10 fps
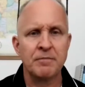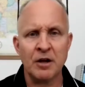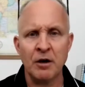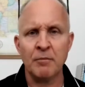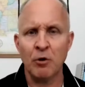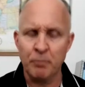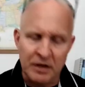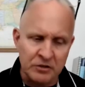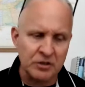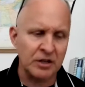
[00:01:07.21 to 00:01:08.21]
um,
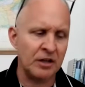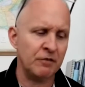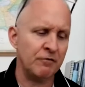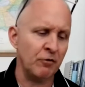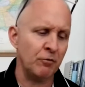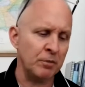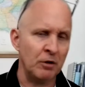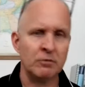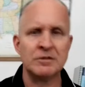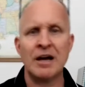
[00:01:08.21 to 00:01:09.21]
obesity and
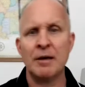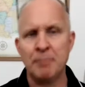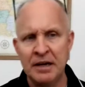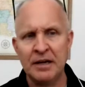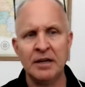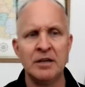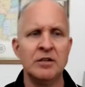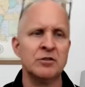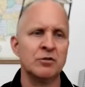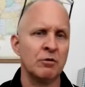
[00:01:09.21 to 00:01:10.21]
full-blown
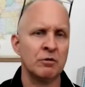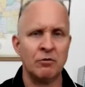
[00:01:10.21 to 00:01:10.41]
diabetes or,